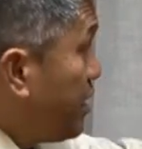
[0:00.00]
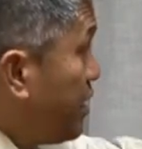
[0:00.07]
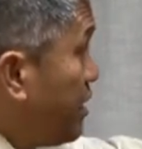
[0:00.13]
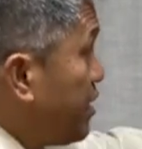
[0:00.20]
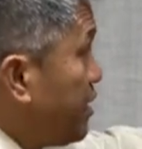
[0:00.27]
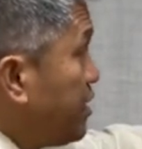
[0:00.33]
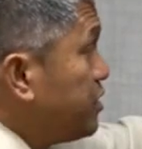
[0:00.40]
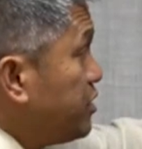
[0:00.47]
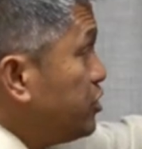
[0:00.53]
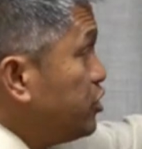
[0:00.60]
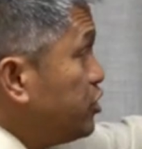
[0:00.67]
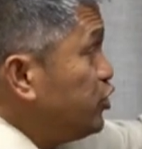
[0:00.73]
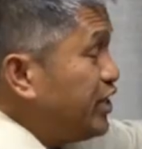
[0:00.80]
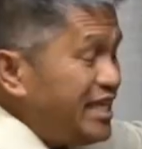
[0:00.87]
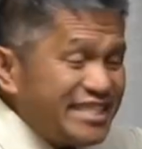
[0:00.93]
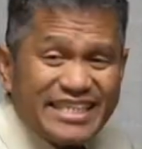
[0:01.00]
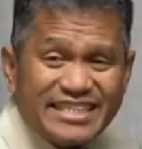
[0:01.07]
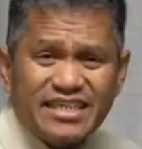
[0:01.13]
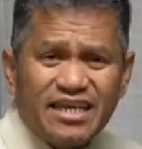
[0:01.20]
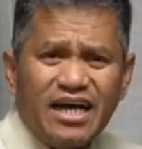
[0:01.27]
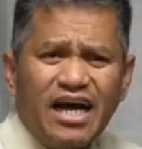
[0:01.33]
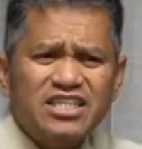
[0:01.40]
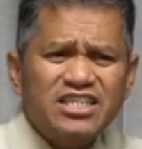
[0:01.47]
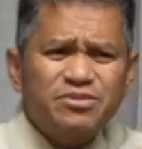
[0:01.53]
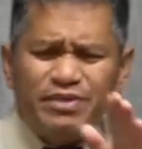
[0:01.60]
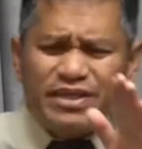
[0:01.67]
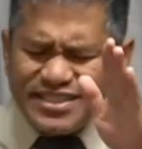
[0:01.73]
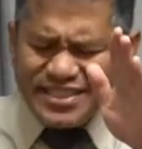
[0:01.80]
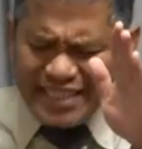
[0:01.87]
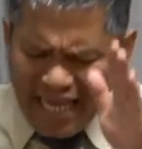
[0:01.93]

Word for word: Jesus has been telling his